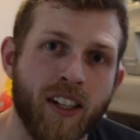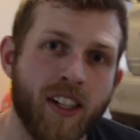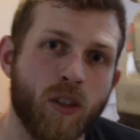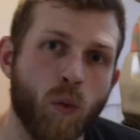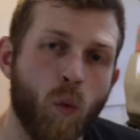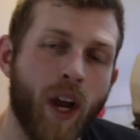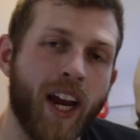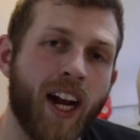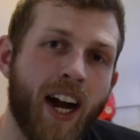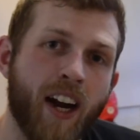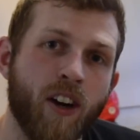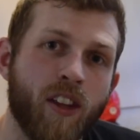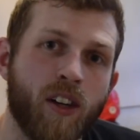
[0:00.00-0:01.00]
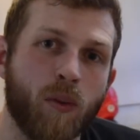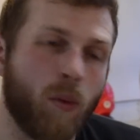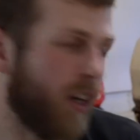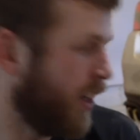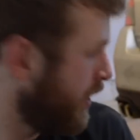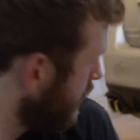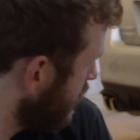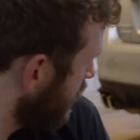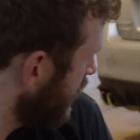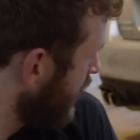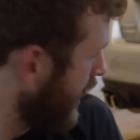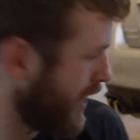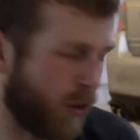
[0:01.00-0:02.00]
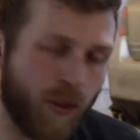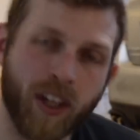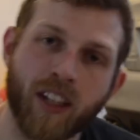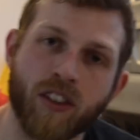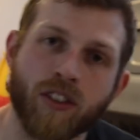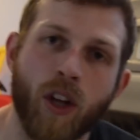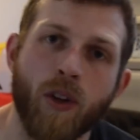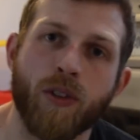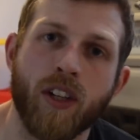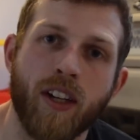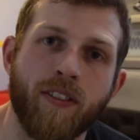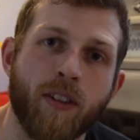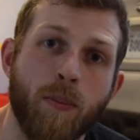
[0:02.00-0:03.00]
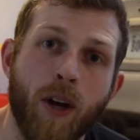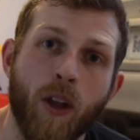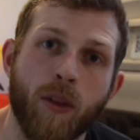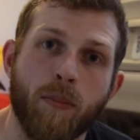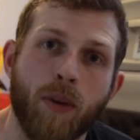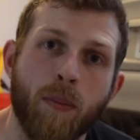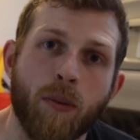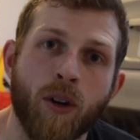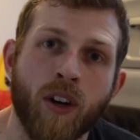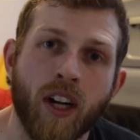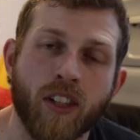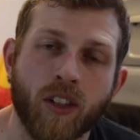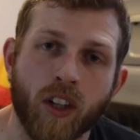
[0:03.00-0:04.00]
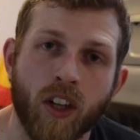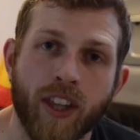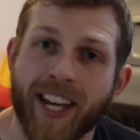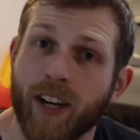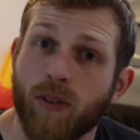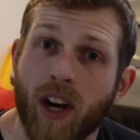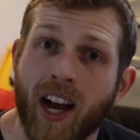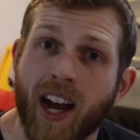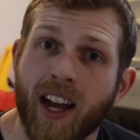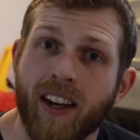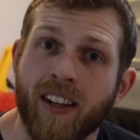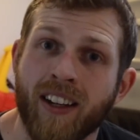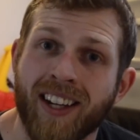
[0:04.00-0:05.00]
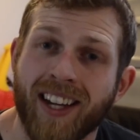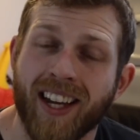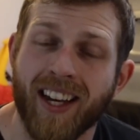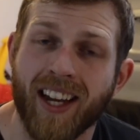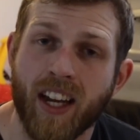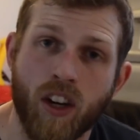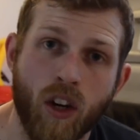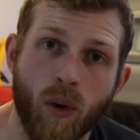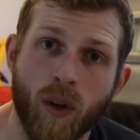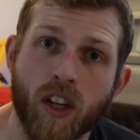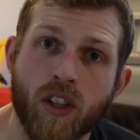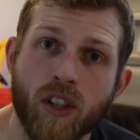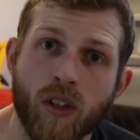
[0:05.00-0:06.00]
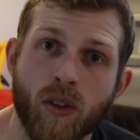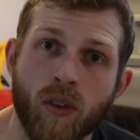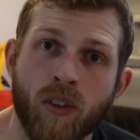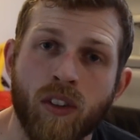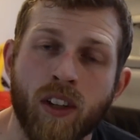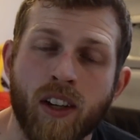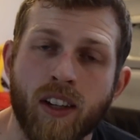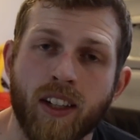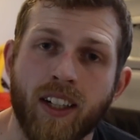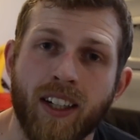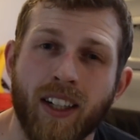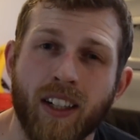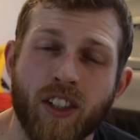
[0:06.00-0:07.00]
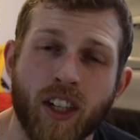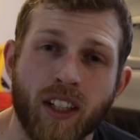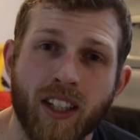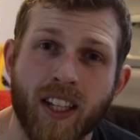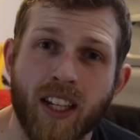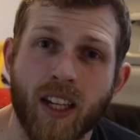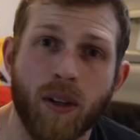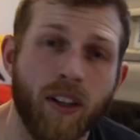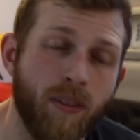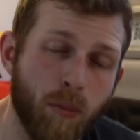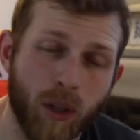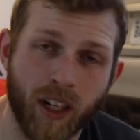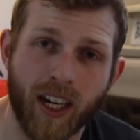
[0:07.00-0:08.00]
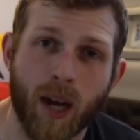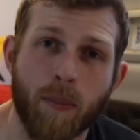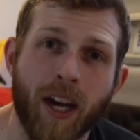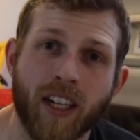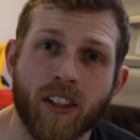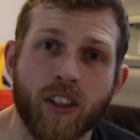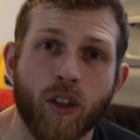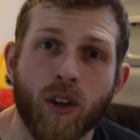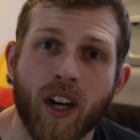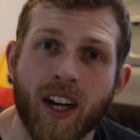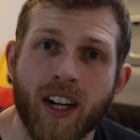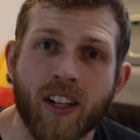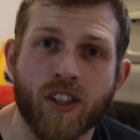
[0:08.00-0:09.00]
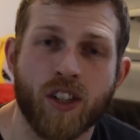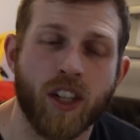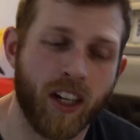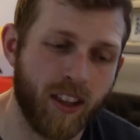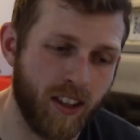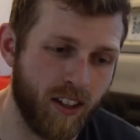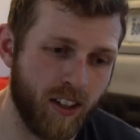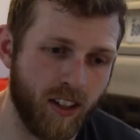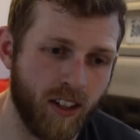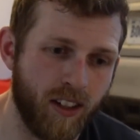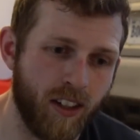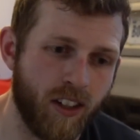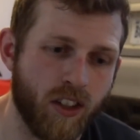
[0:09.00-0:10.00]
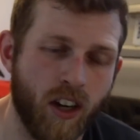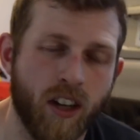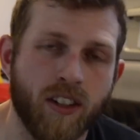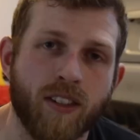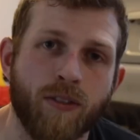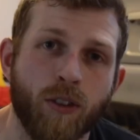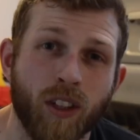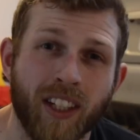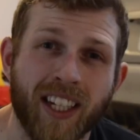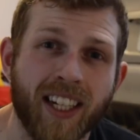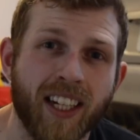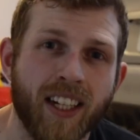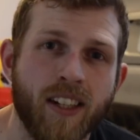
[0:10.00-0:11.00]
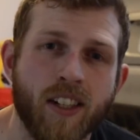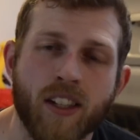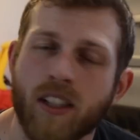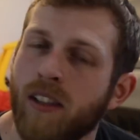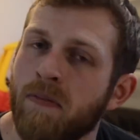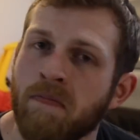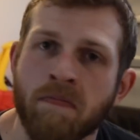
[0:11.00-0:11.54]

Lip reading: It's way higher than it was. I don't think it's close enough to melt the bumper. I took it on that ride and had no issues. Checked the heat when I got back to the garage, checked the exhaust for leakage.